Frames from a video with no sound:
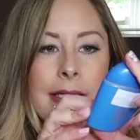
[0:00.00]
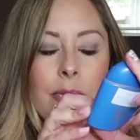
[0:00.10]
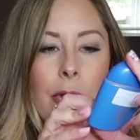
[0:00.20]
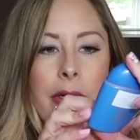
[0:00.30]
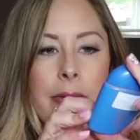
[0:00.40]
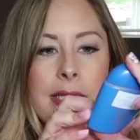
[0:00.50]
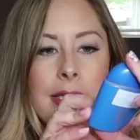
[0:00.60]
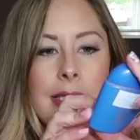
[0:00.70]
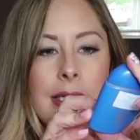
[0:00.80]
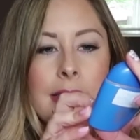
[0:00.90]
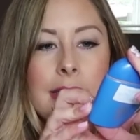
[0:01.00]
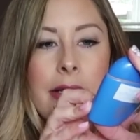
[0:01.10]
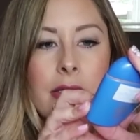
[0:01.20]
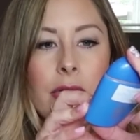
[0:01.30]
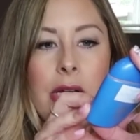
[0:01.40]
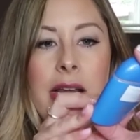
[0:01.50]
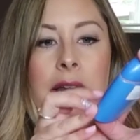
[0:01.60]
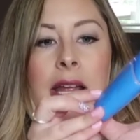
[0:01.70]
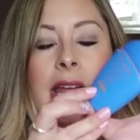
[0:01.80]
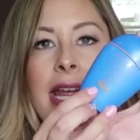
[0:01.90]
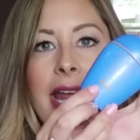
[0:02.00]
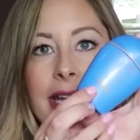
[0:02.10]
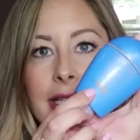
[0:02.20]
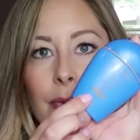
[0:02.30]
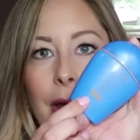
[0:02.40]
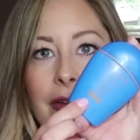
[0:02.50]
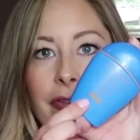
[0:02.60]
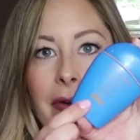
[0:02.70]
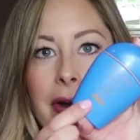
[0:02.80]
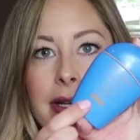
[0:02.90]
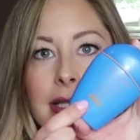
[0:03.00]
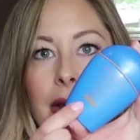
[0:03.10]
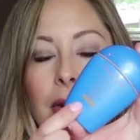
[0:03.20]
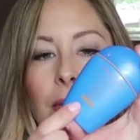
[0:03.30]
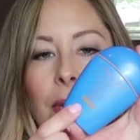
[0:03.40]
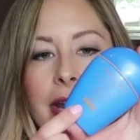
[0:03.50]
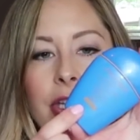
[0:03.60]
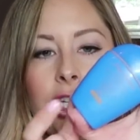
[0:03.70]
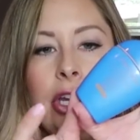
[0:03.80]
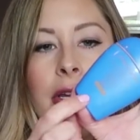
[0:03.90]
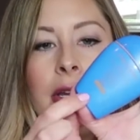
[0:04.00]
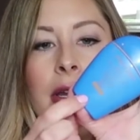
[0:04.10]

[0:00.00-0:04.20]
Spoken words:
It's water resistant sunscreen, and it's wet force, which